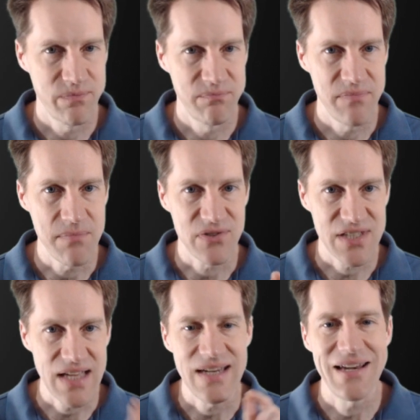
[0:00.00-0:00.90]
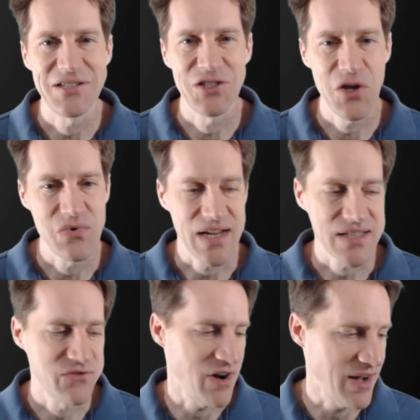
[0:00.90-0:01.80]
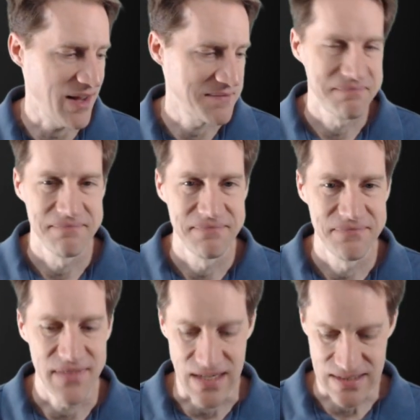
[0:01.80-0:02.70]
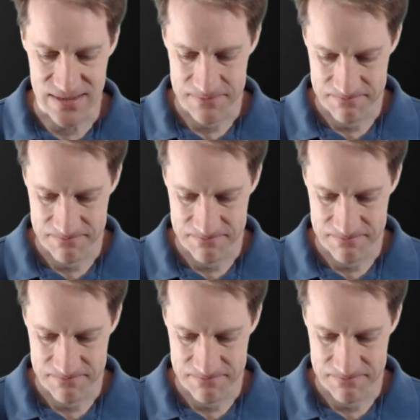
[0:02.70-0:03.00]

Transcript: be presenting the show next Friday. Thanks.